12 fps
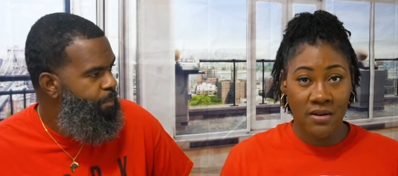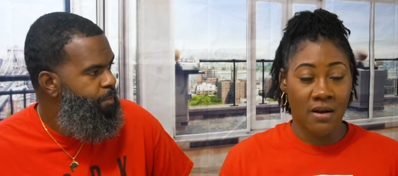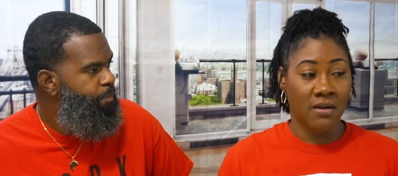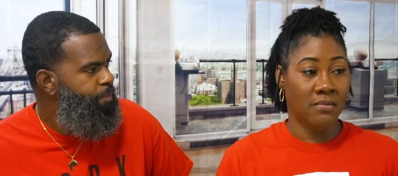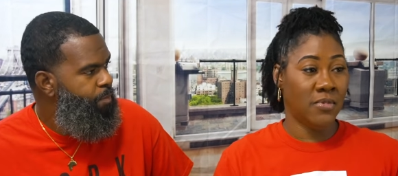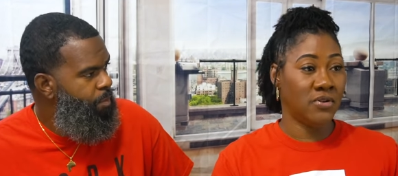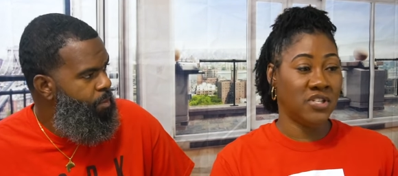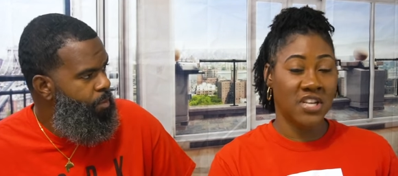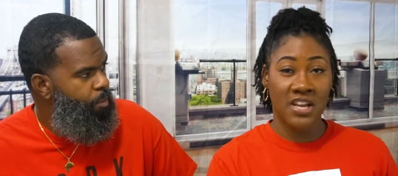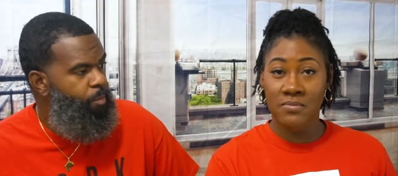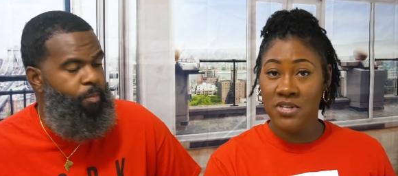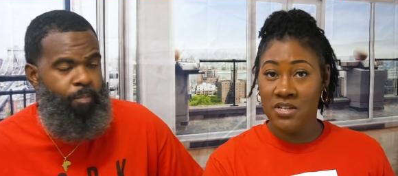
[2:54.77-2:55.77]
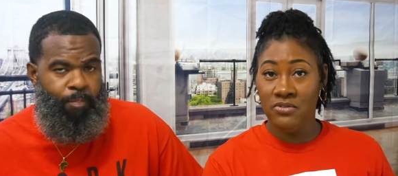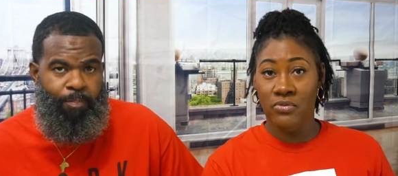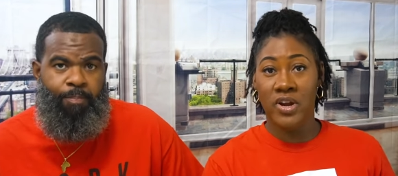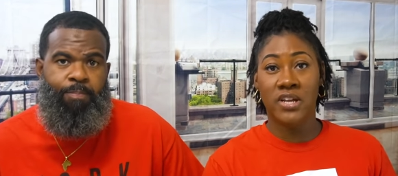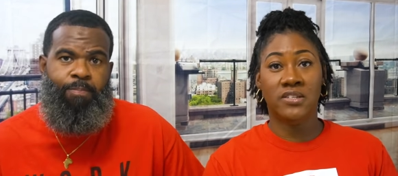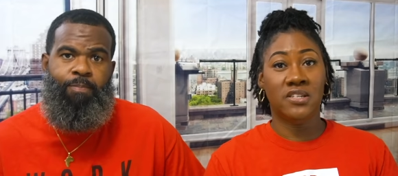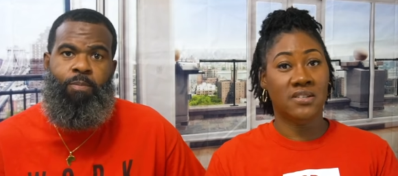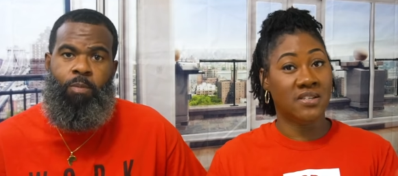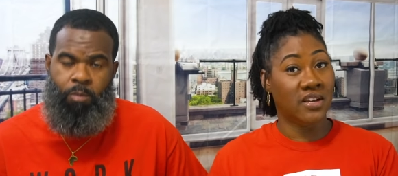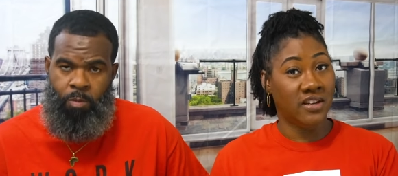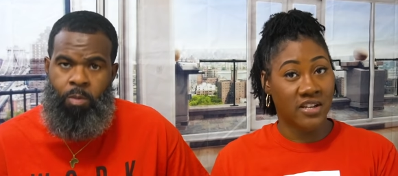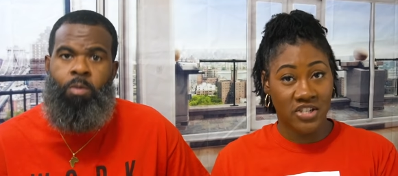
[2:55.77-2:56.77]
Speaker 1: Um, her team did great. She
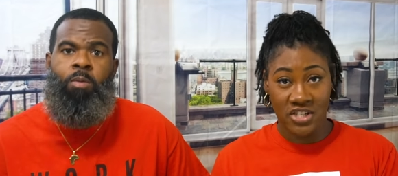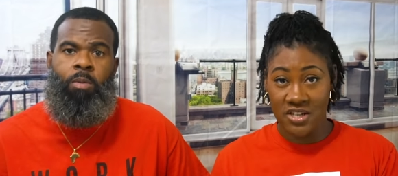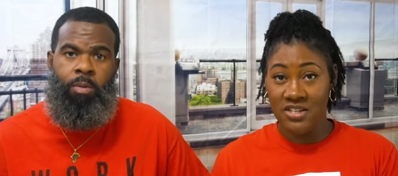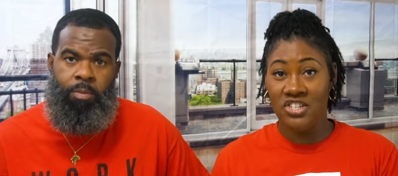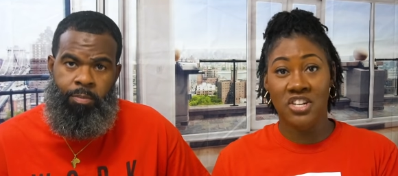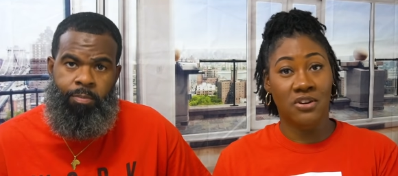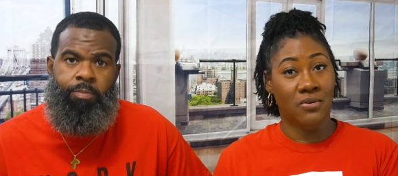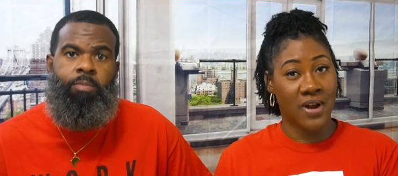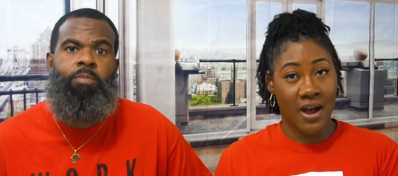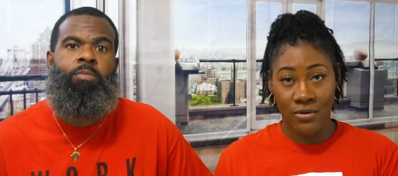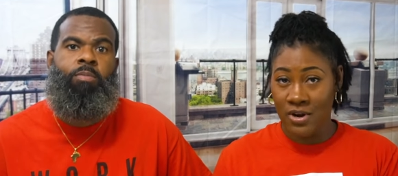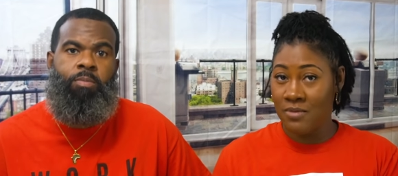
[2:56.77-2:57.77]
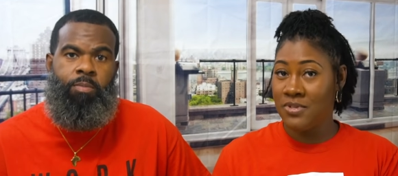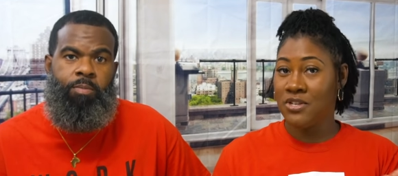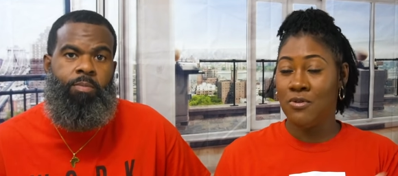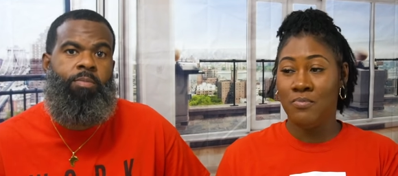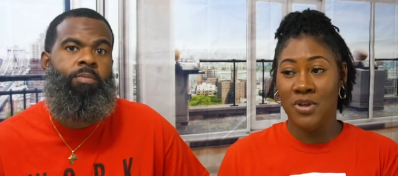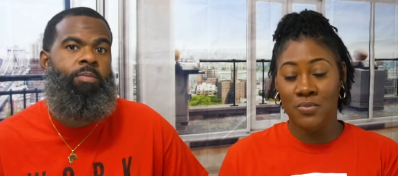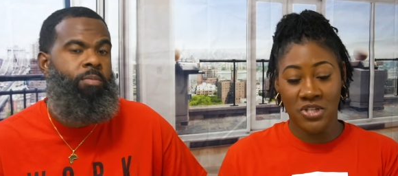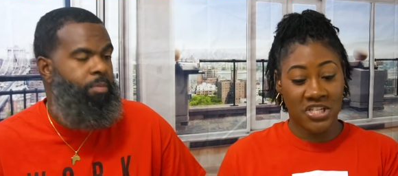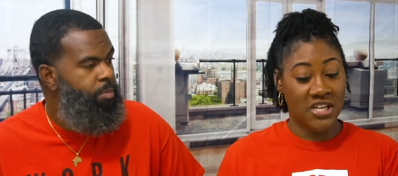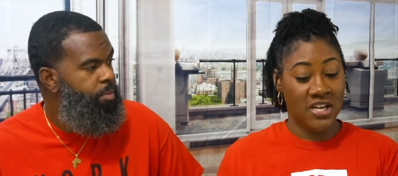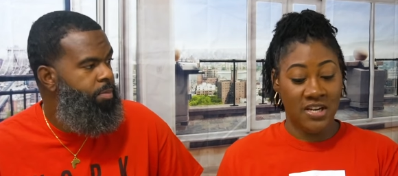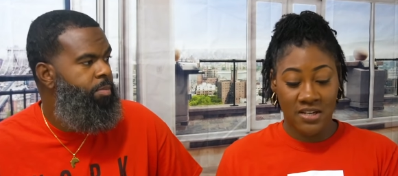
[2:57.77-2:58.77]
said that she, she know the outcome is going to be what
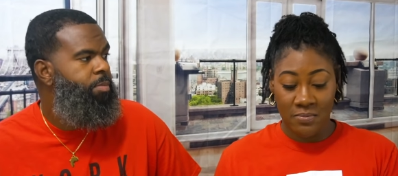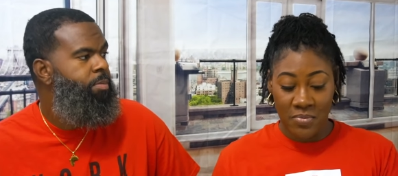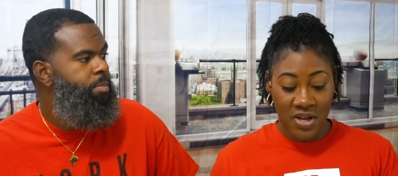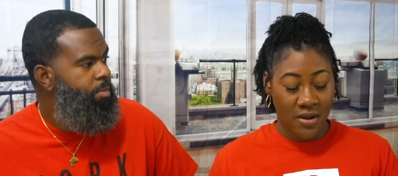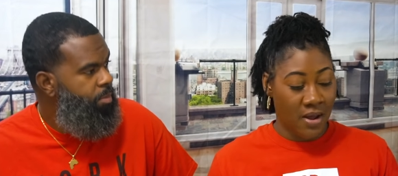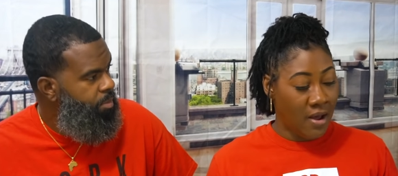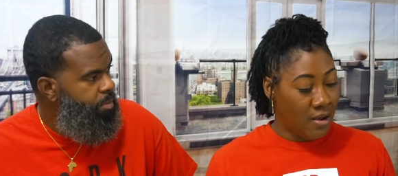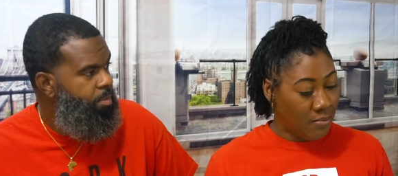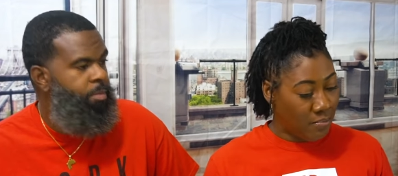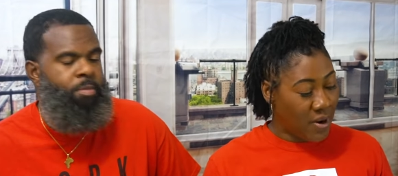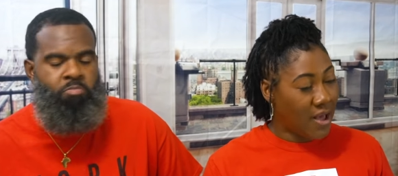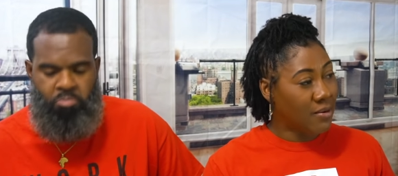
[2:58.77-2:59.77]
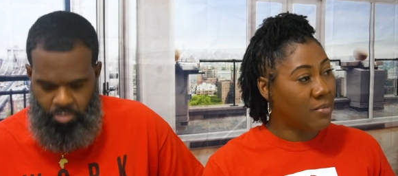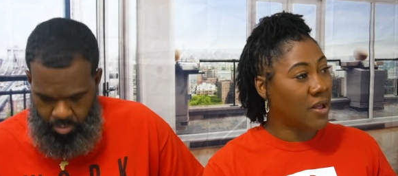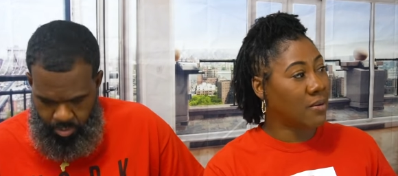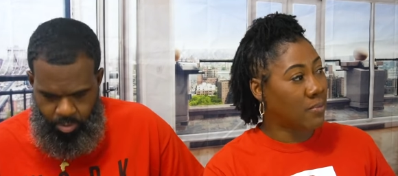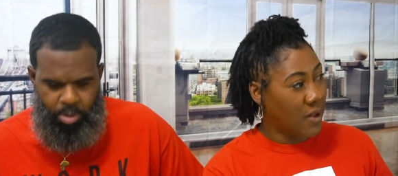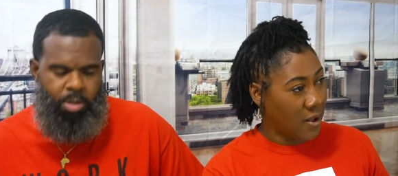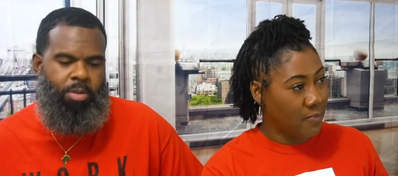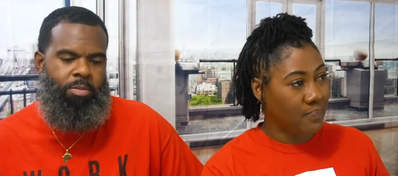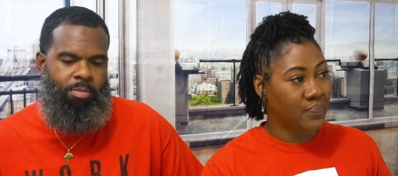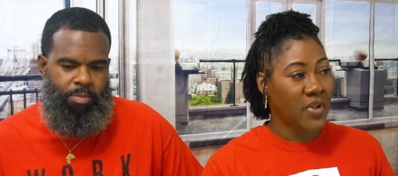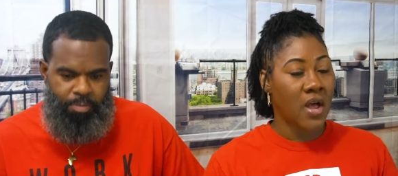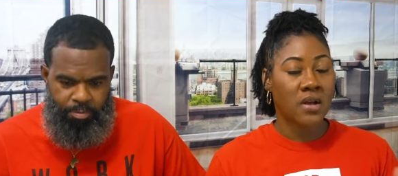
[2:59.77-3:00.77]
she needed to be, blah, blah, blah, blah.
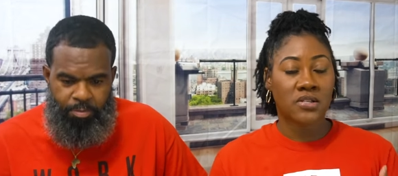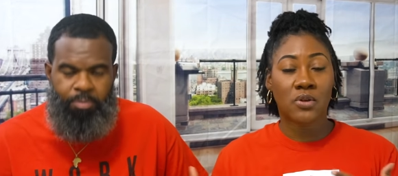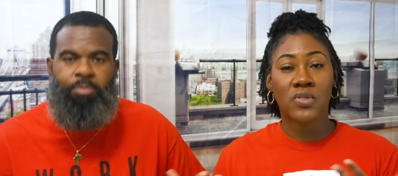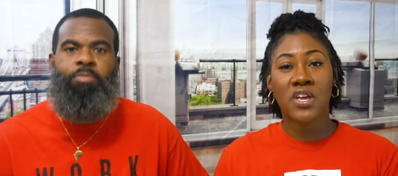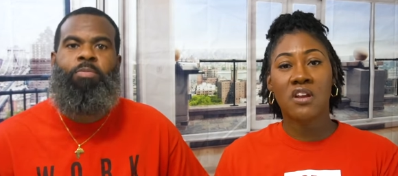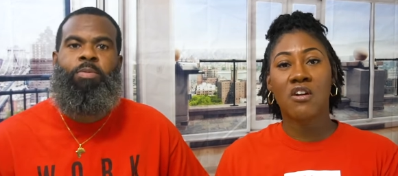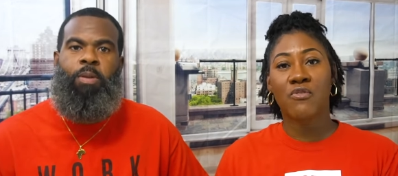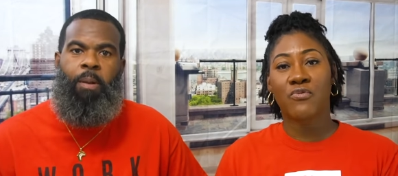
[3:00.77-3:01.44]
So then her